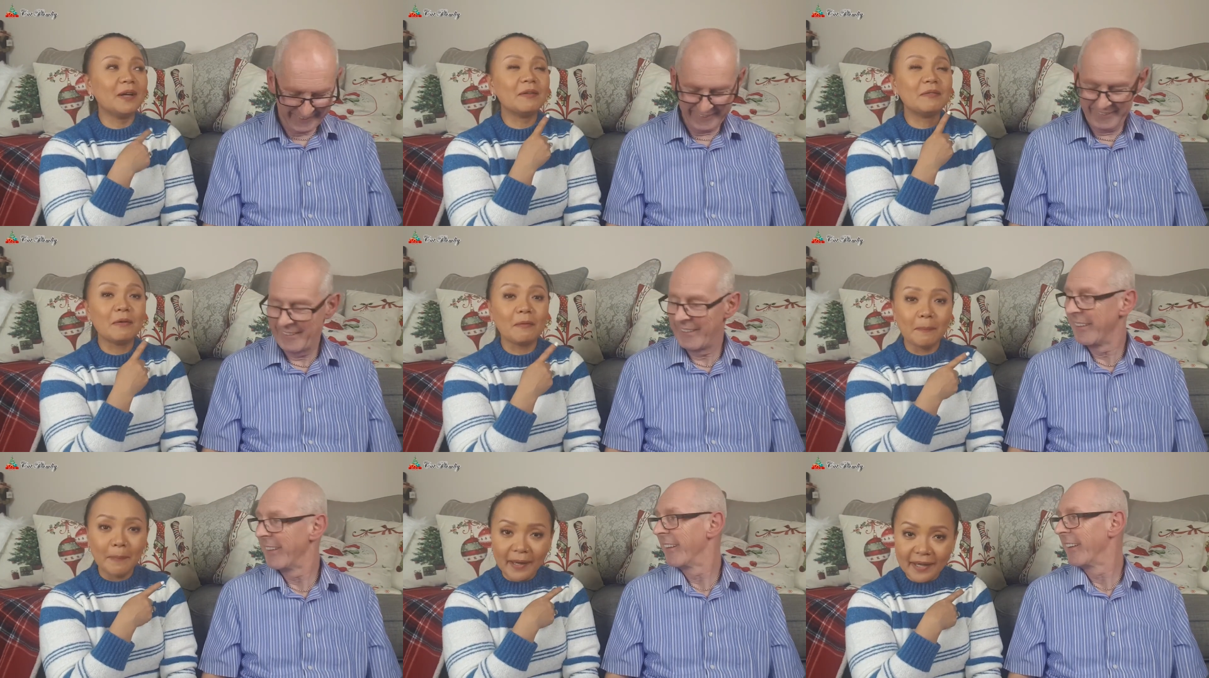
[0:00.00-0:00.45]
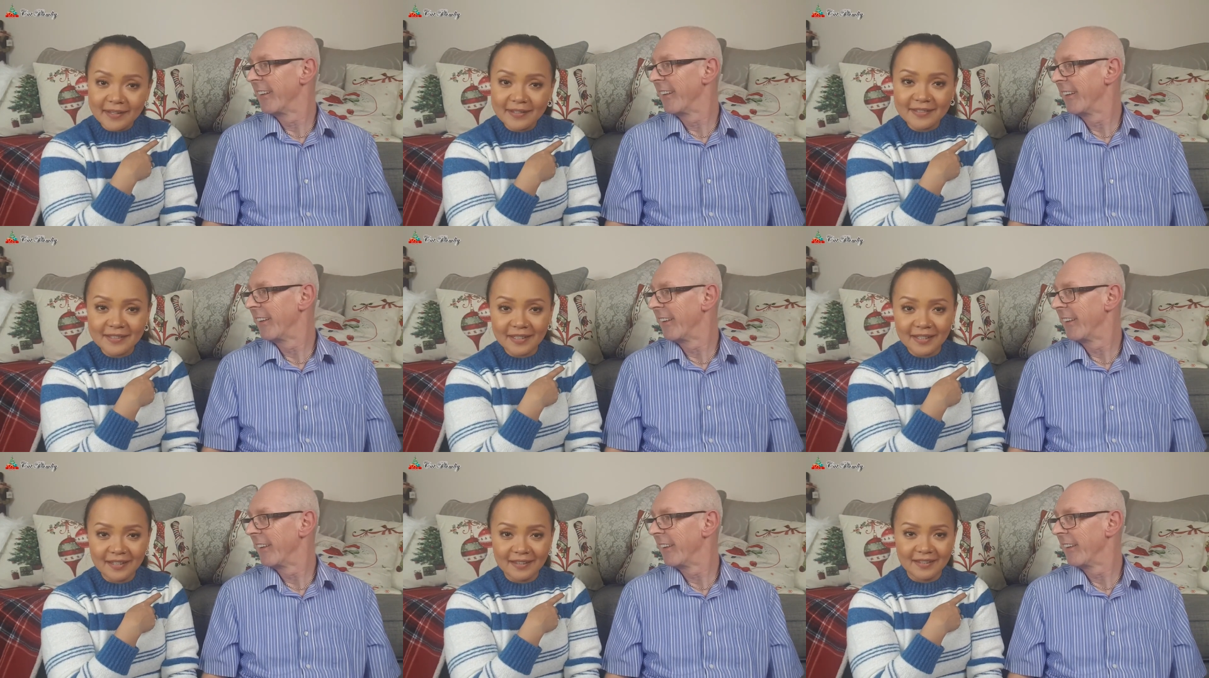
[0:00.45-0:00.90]
Speaker 1: We have a
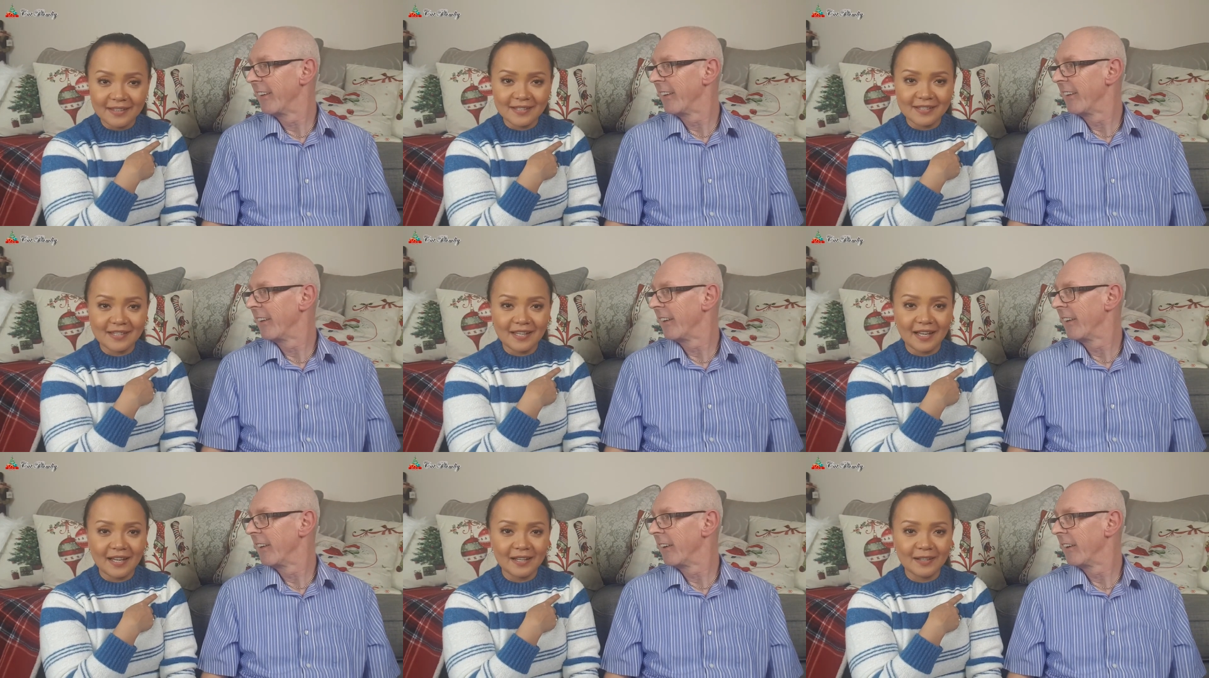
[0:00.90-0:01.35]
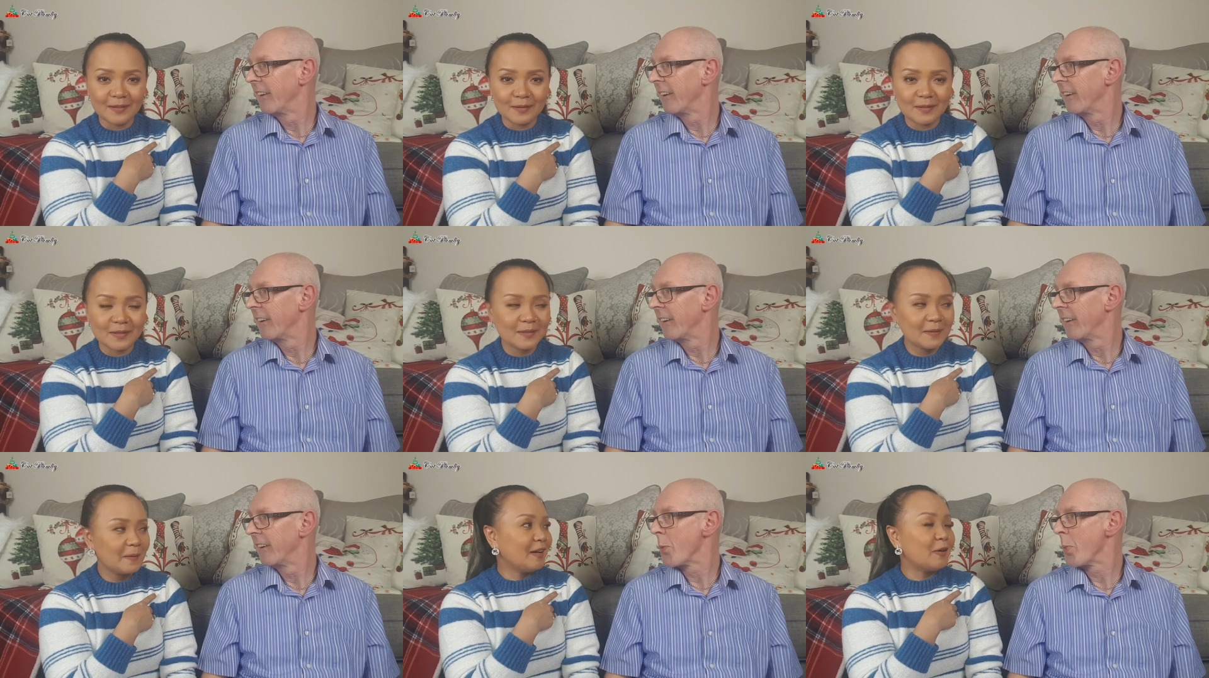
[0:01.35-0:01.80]
painting in this
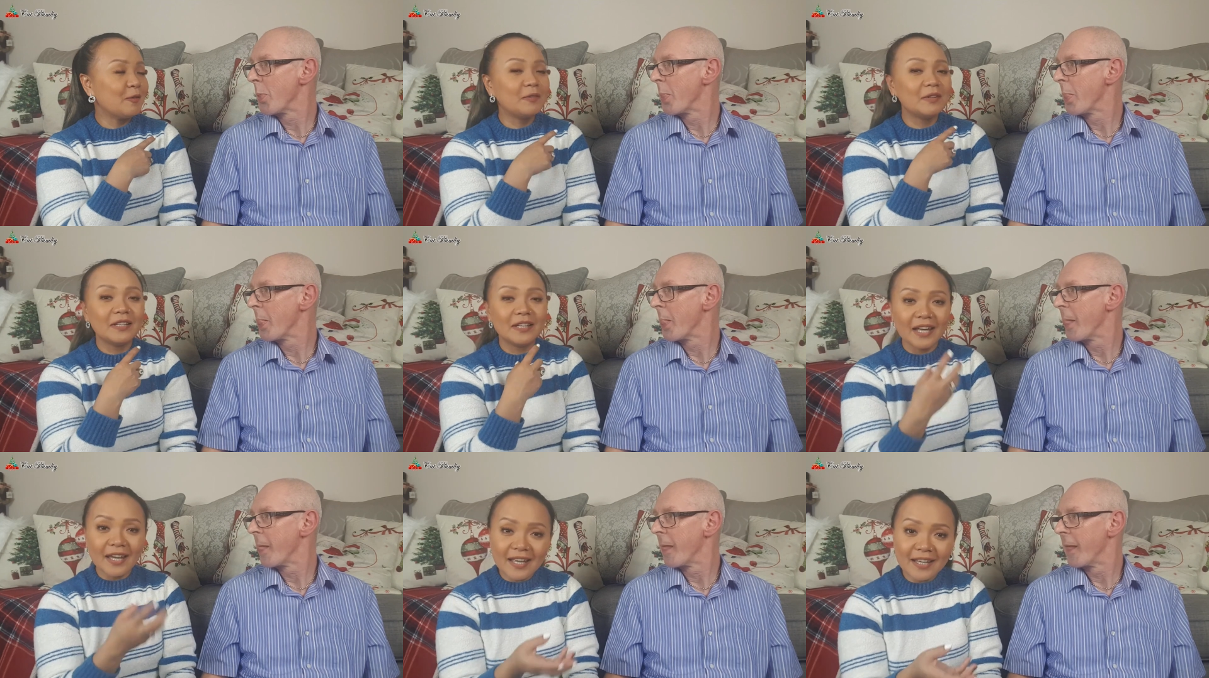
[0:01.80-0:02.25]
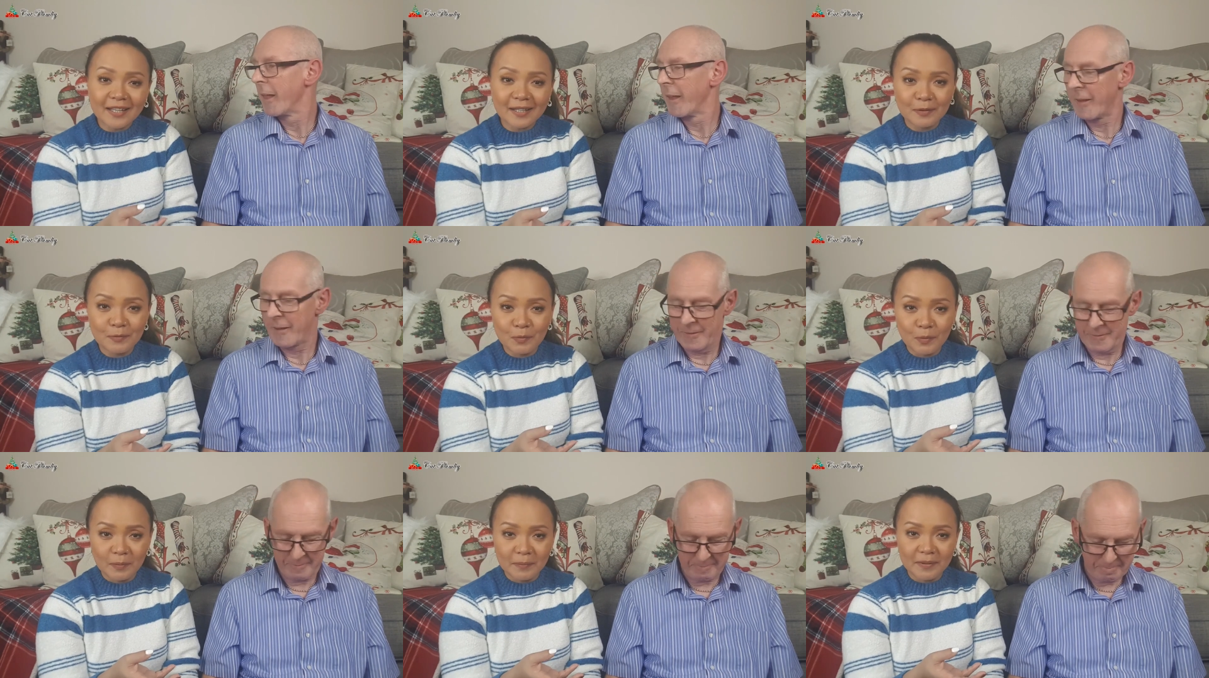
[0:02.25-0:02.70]
house of a
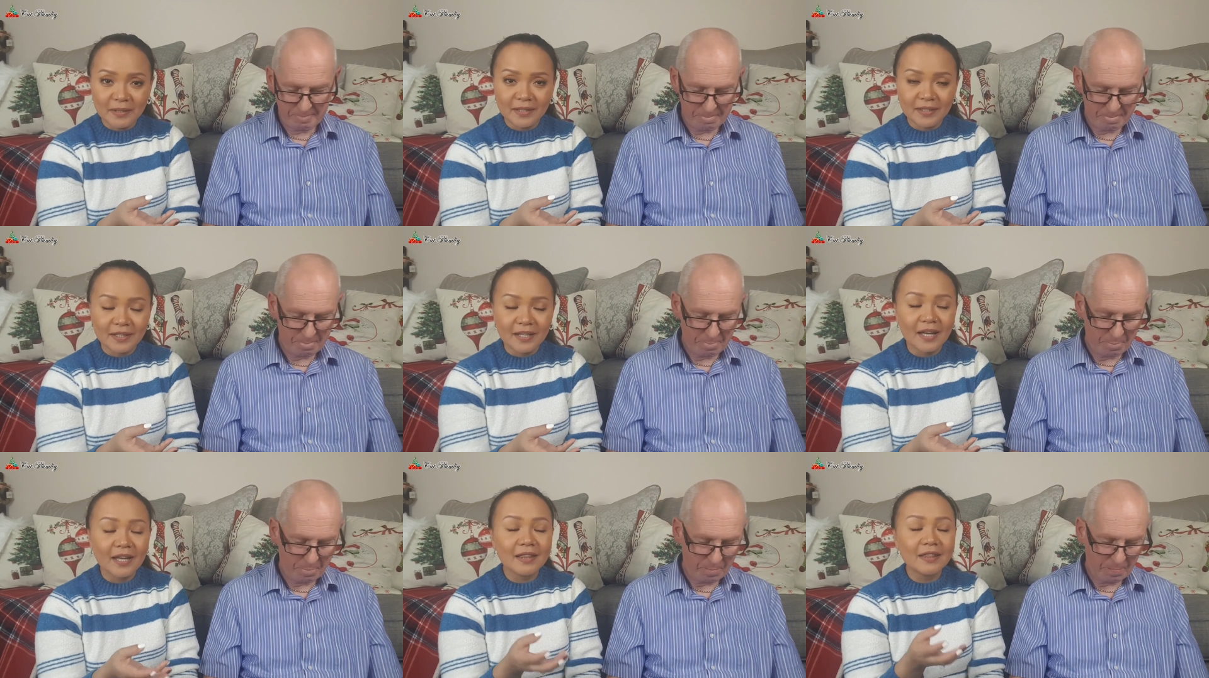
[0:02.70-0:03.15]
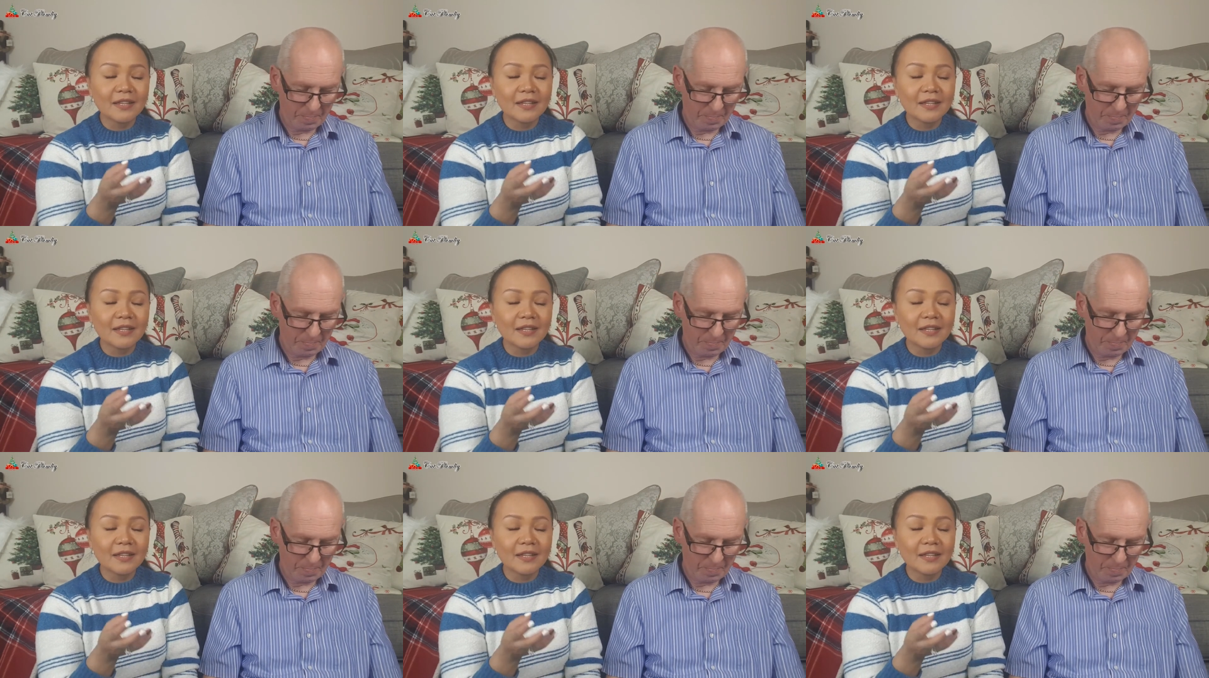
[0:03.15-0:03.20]
naked woman.